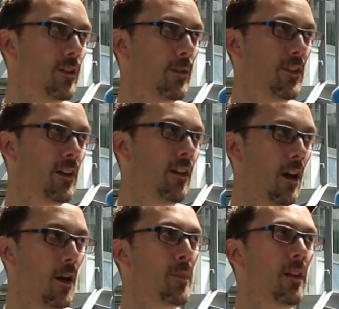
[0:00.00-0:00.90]
you will
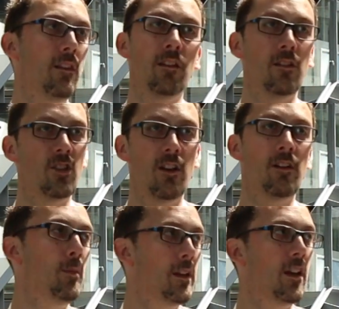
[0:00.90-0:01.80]
say, I'm building a
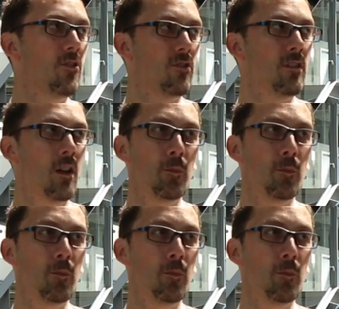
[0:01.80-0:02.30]
Java application,